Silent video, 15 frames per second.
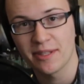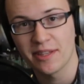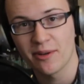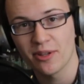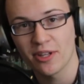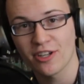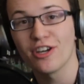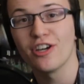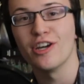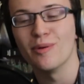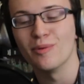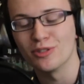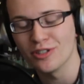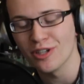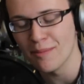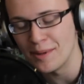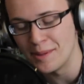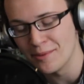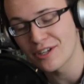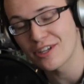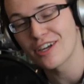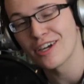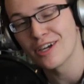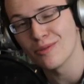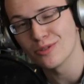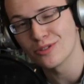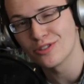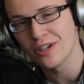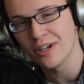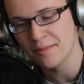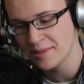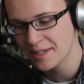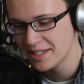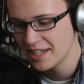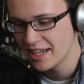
and they were like, "Hey, what's up?" And I'm like, "Hey, what's up?"